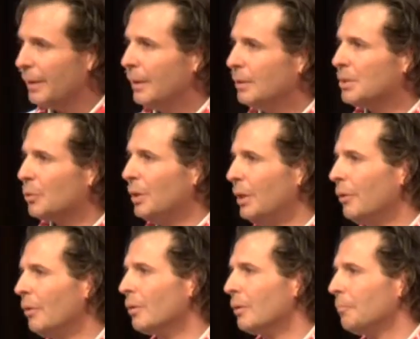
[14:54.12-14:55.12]
And so
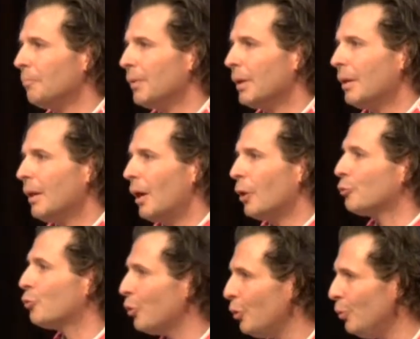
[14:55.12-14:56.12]
here are
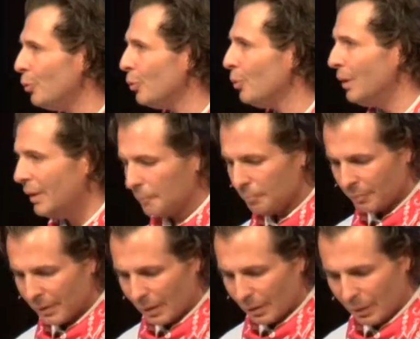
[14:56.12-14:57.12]
two
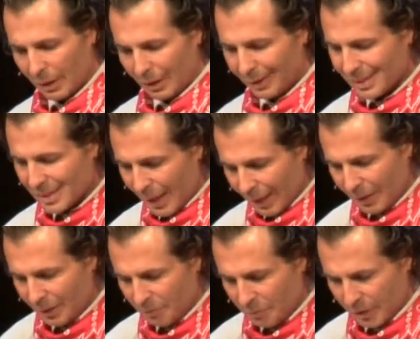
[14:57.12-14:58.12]

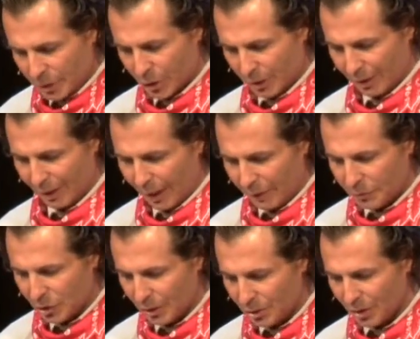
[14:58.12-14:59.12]
exciting vision,
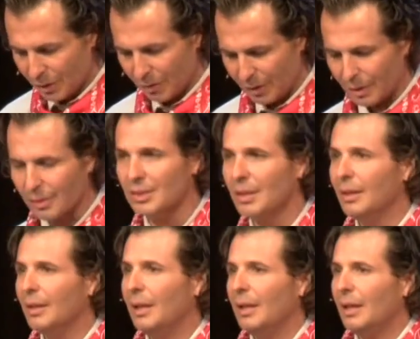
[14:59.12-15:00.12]
life-changing things
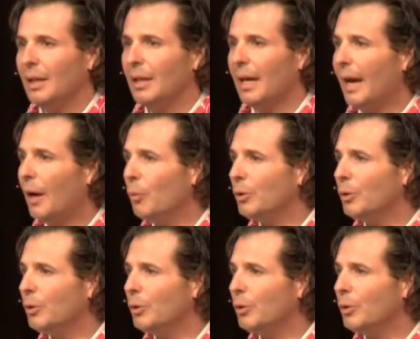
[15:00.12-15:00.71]
in our